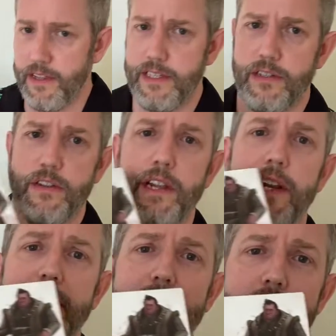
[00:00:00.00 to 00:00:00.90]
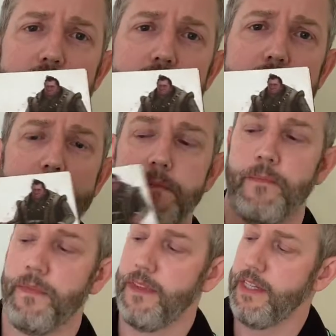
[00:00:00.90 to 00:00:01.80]
These are the Laneshi.
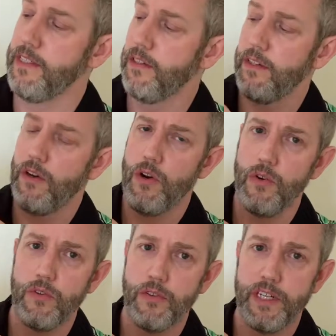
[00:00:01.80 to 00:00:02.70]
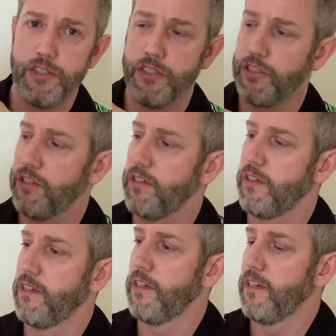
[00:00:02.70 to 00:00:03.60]
These are the Ogrish.
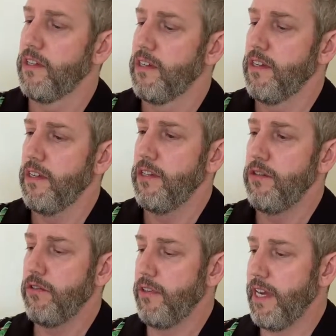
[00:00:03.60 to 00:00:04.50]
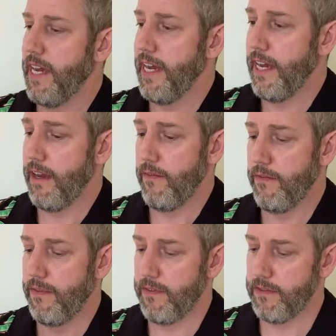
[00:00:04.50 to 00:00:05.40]
You could
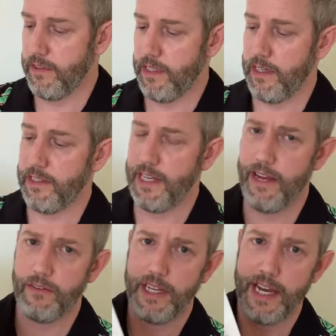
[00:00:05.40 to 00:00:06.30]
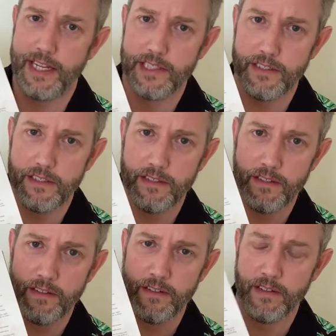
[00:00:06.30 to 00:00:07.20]
have Downcast
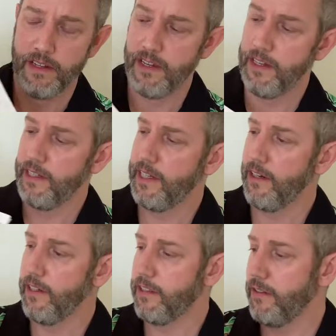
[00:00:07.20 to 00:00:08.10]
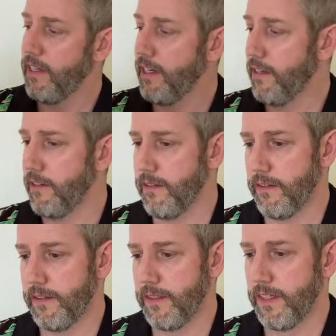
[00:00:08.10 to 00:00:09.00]
character there.
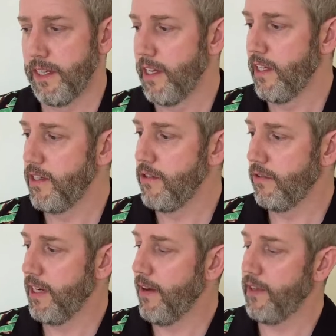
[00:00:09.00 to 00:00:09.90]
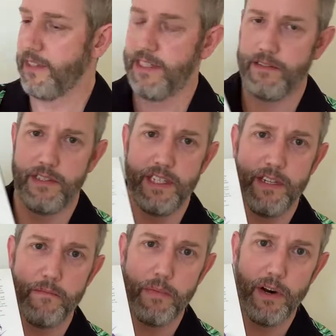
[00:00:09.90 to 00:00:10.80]
You could have a
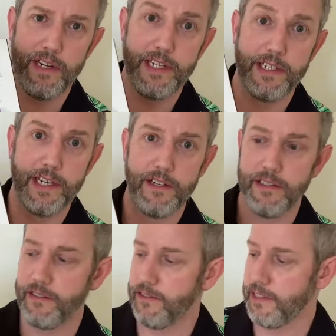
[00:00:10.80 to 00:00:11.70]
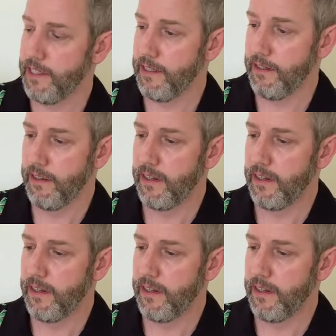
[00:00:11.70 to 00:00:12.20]
disembodied characters there.